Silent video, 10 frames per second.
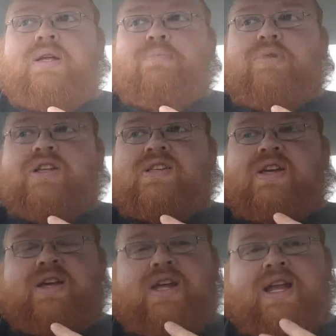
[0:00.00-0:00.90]
But
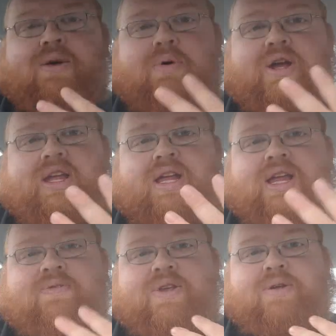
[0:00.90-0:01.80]
anyway,
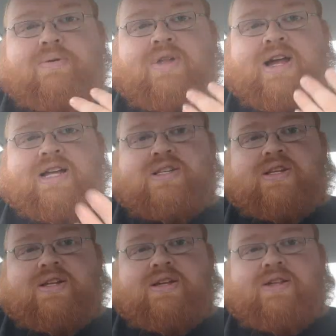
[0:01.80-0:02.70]
if you liked
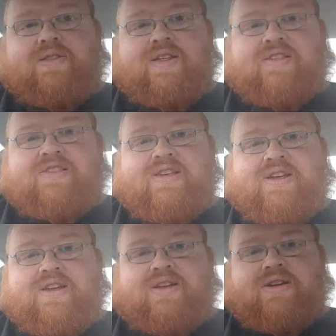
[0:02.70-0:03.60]
this
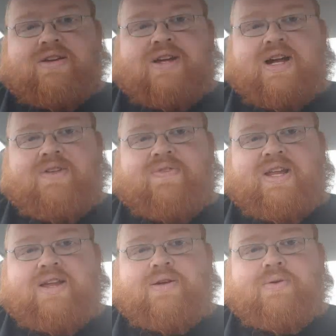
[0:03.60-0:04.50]
kind of
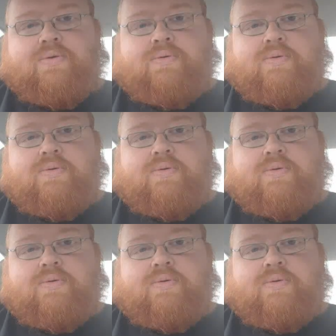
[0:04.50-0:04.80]
video,